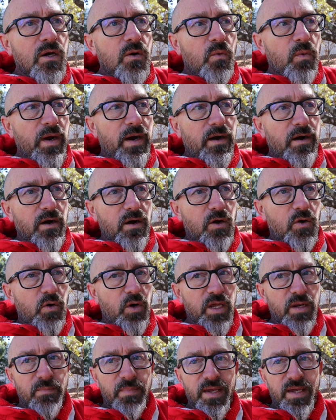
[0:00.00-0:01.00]
where
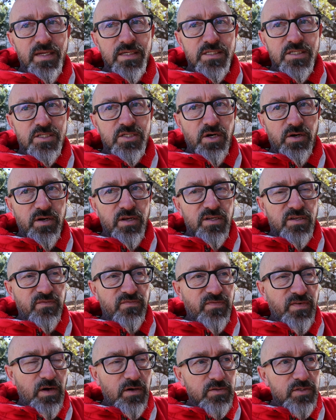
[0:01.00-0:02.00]
Coinbase started to
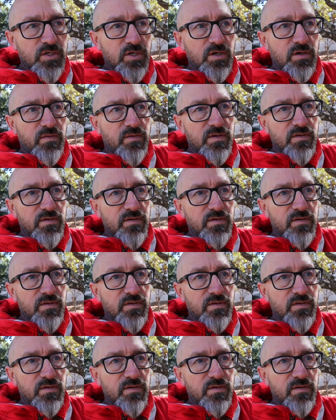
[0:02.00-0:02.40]
falter.